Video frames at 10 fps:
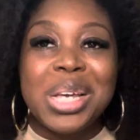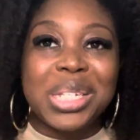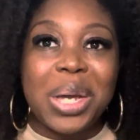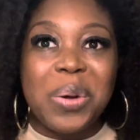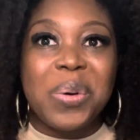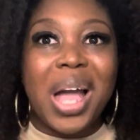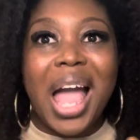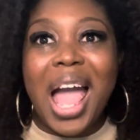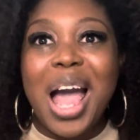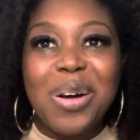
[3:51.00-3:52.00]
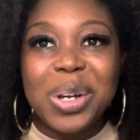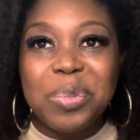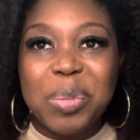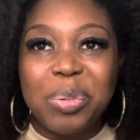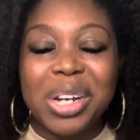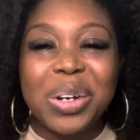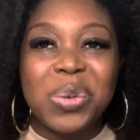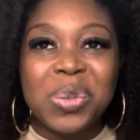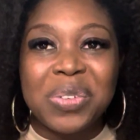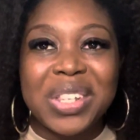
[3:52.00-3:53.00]
So how can we bring
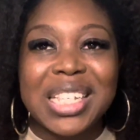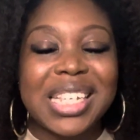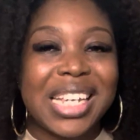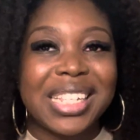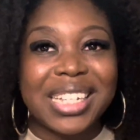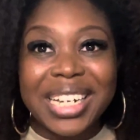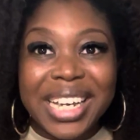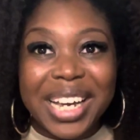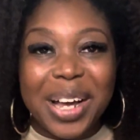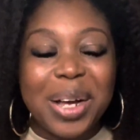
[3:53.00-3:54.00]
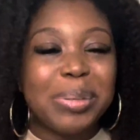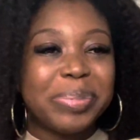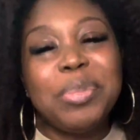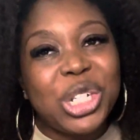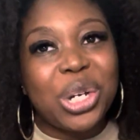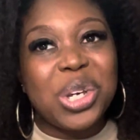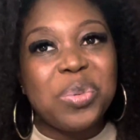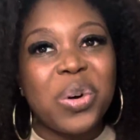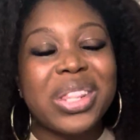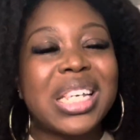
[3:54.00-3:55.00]
all of this into ClickUp? Let me show you
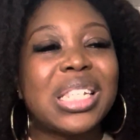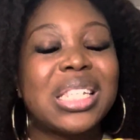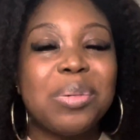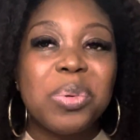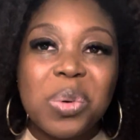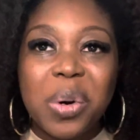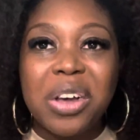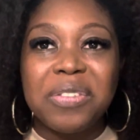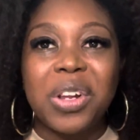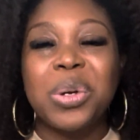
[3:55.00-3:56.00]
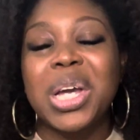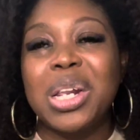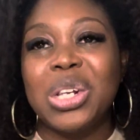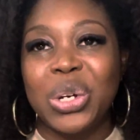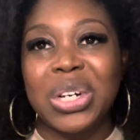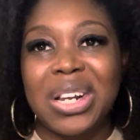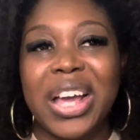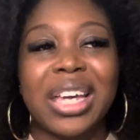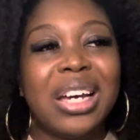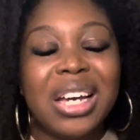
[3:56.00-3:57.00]
what this simple workflow can look
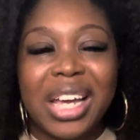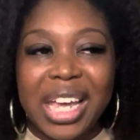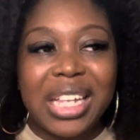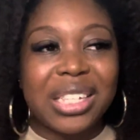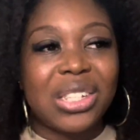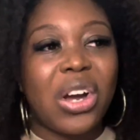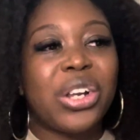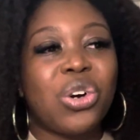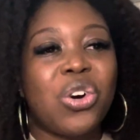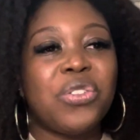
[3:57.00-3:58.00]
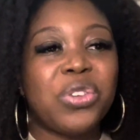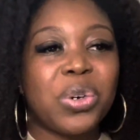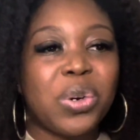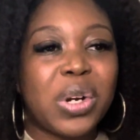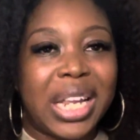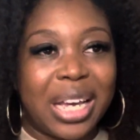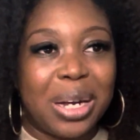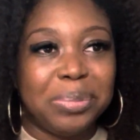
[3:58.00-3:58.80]
like inside of your ClickUp.